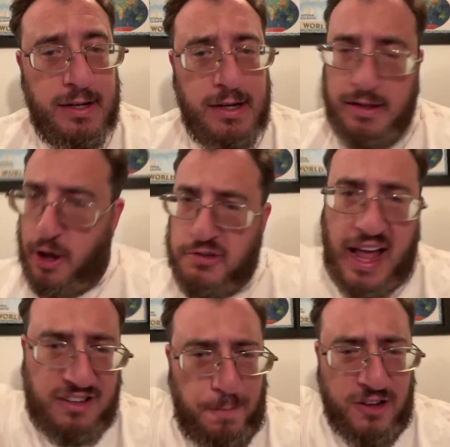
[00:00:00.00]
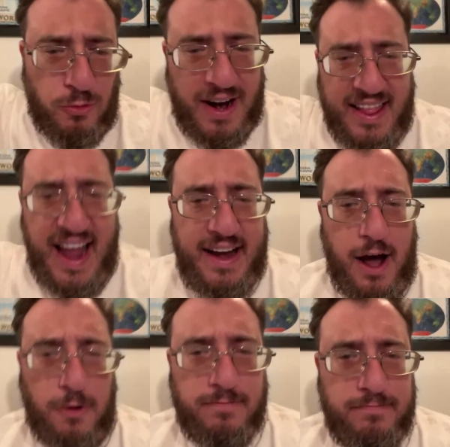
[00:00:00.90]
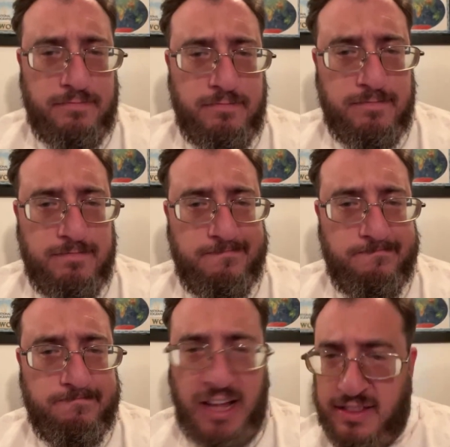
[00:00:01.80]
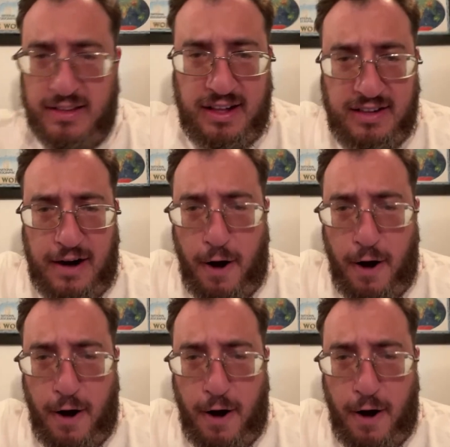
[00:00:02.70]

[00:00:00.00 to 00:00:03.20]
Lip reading: Those experts, what do they know? They're